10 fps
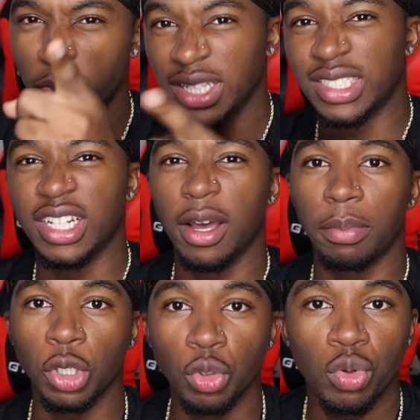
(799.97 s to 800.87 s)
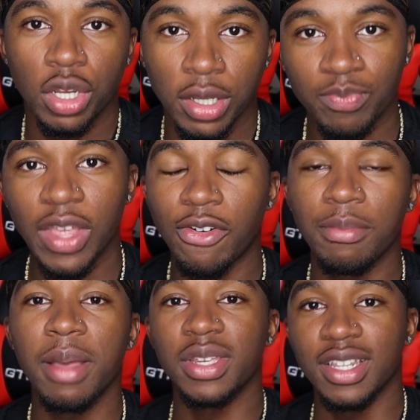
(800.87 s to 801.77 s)
you messed it up. Luke, I
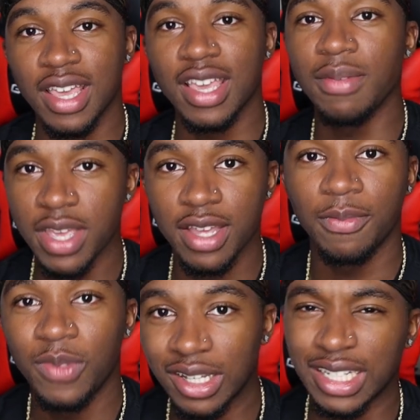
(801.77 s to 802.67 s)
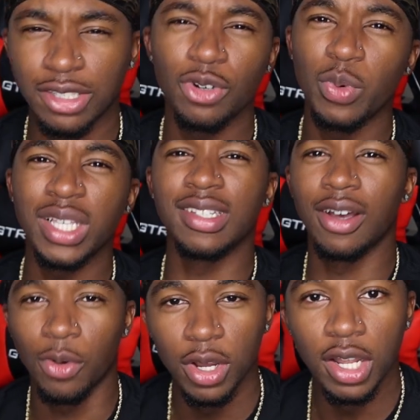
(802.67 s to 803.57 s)
remember your name. Yeah, that was like two weeks
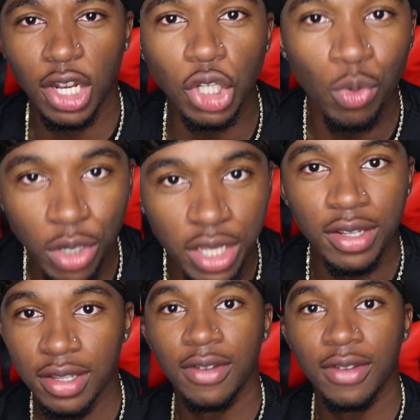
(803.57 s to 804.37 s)
ago. Luke,